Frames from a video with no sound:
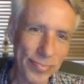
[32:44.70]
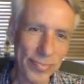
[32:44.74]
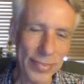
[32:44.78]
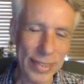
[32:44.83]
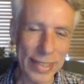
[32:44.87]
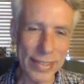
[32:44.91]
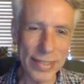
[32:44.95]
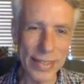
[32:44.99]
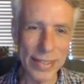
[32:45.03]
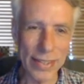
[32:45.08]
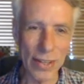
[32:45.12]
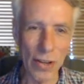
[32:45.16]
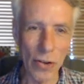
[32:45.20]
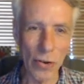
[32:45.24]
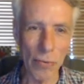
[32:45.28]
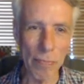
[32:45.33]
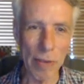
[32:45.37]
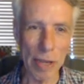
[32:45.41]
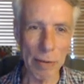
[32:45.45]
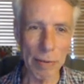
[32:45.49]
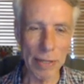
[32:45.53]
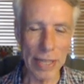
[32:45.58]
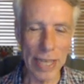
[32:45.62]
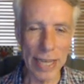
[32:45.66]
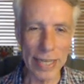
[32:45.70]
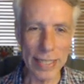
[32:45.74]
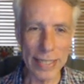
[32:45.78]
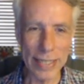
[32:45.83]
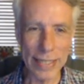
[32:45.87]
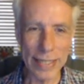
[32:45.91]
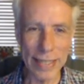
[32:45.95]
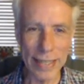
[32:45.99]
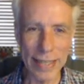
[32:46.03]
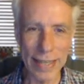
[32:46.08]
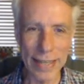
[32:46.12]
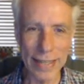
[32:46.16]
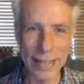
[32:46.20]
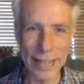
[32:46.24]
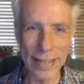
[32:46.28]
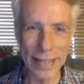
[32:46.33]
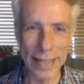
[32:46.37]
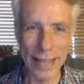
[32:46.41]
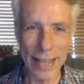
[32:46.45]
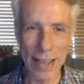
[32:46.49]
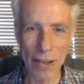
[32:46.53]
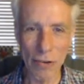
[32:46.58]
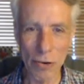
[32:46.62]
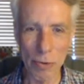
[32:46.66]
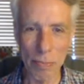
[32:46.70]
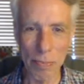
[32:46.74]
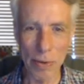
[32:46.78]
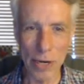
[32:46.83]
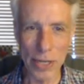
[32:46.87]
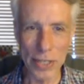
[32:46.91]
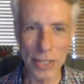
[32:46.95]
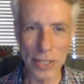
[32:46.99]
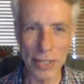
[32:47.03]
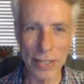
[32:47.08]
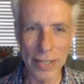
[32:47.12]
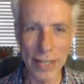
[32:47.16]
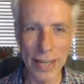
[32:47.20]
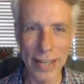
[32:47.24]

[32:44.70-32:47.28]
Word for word: so maybe that's the, the counter pressure.